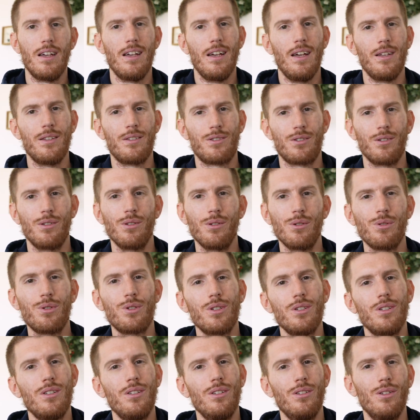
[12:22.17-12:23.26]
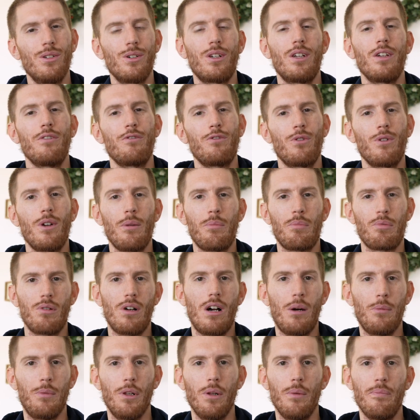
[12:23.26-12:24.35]
a solution looking for a
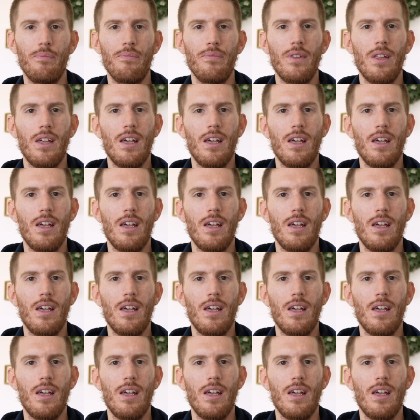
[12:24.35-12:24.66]
problem.